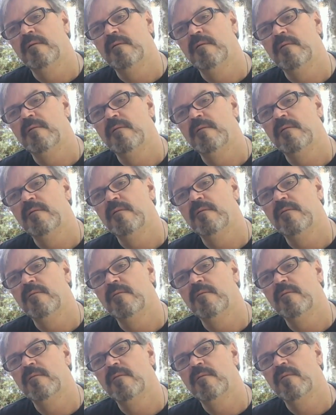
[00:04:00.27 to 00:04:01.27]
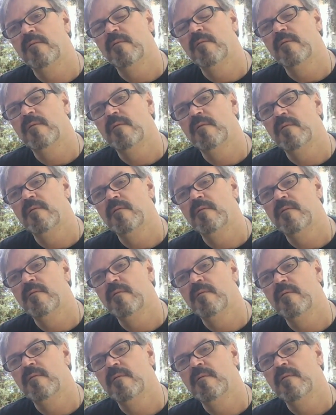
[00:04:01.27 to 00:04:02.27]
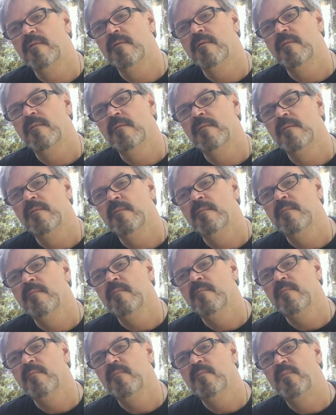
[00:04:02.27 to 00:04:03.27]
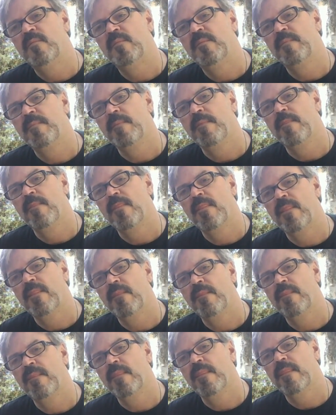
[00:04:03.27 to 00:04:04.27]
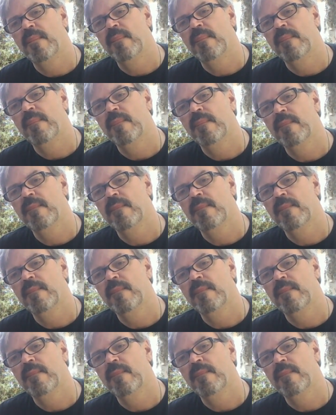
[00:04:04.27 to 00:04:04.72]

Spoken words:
(silent)